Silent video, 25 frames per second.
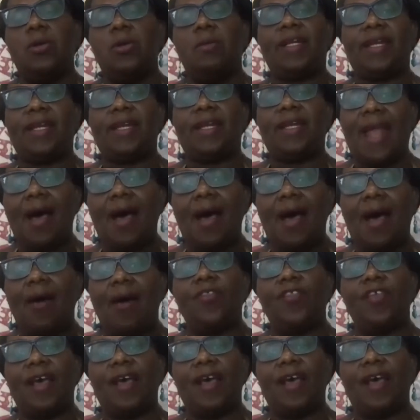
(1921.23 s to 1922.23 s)
But
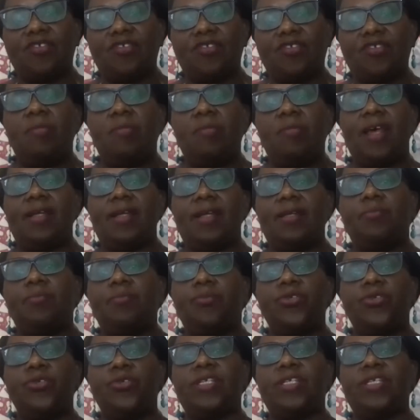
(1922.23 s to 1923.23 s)
now there are streamlined
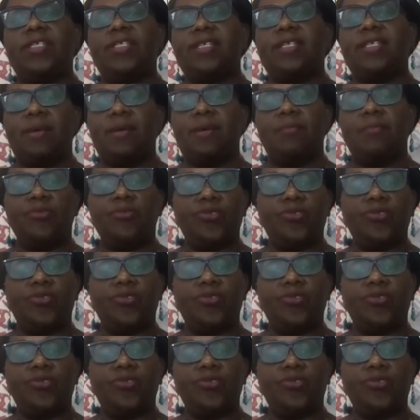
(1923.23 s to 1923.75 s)
processes and